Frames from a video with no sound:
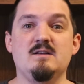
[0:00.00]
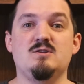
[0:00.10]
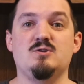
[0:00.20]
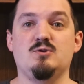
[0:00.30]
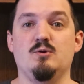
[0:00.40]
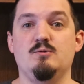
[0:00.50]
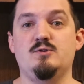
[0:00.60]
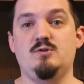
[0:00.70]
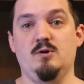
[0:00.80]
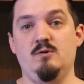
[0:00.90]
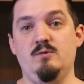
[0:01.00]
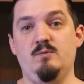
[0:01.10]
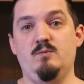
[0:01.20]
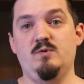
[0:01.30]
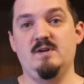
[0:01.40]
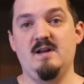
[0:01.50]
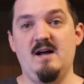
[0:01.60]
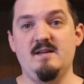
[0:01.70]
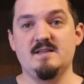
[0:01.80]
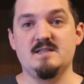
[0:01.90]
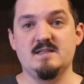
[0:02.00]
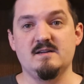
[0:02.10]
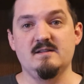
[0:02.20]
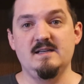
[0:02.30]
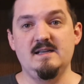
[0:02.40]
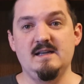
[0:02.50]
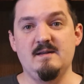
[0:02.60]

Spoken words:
So stone would not necessarily,